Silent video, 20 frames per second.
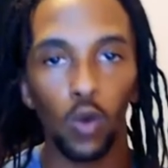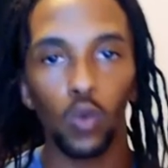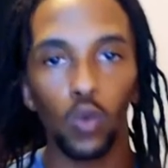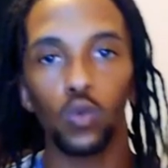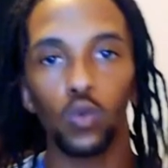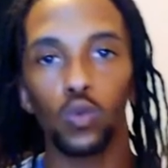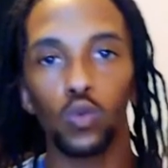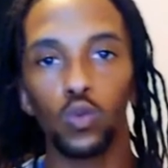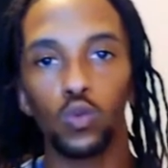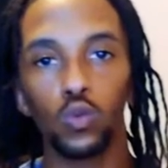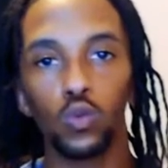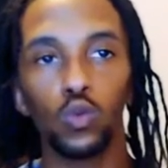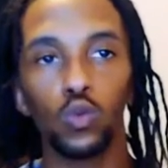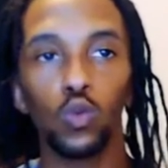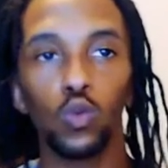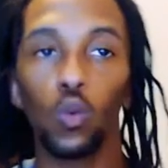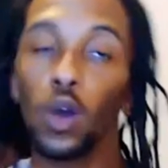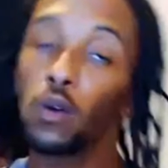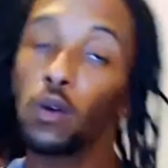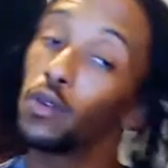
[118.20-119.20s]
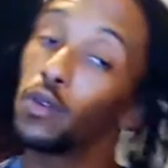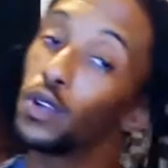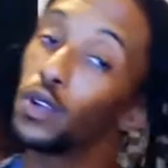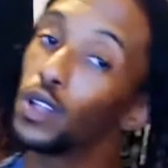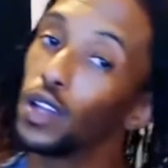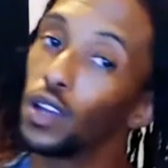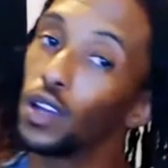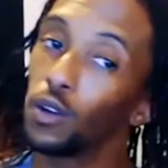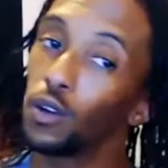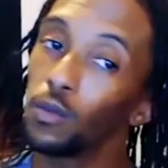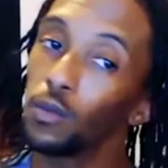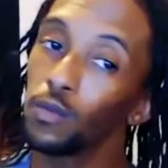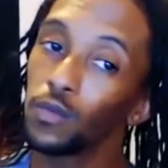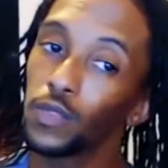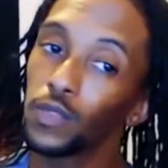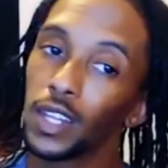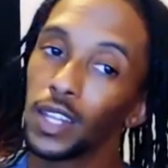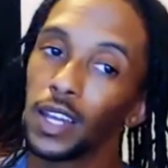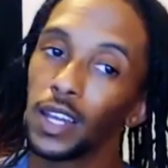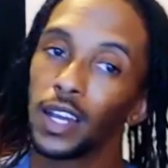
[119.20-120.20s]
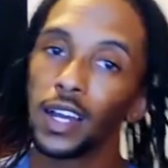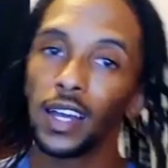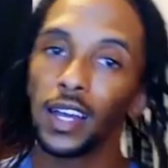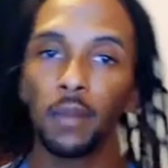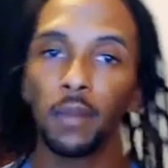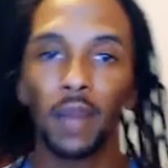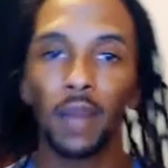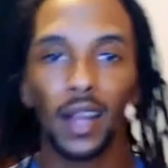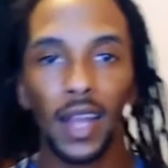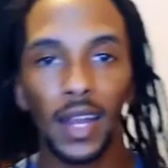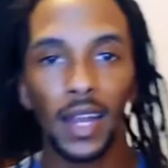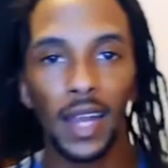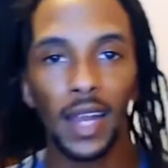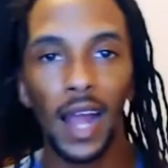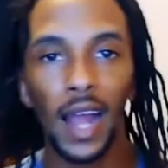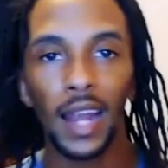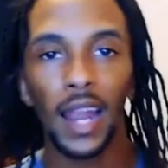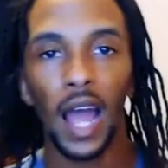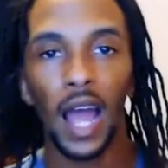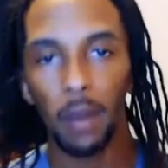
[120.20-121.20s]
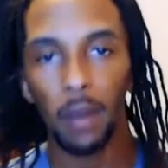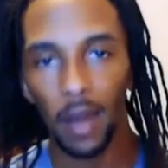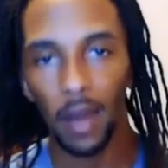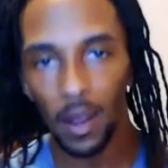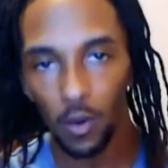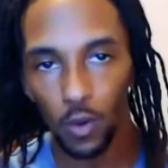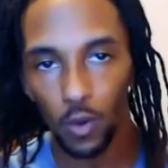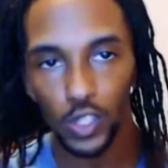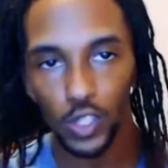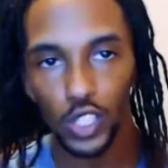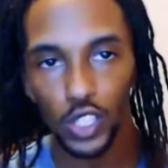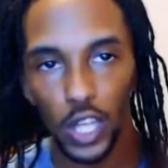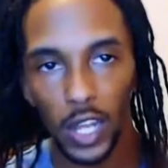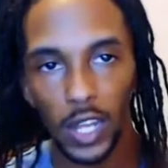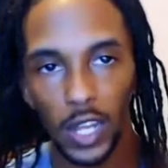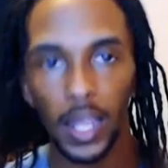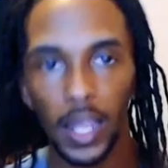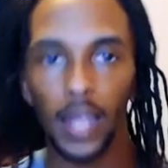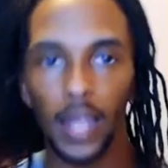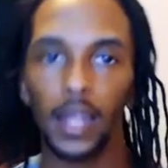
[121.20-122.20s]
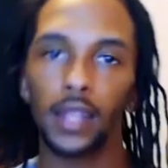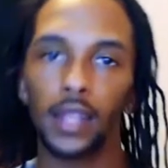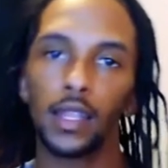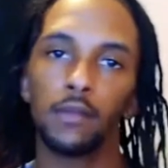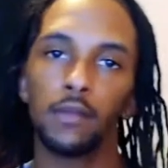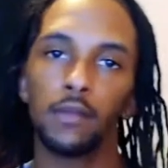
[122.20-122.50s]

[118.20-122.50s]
un nuevo video en mi canal Habla Con Jay. En este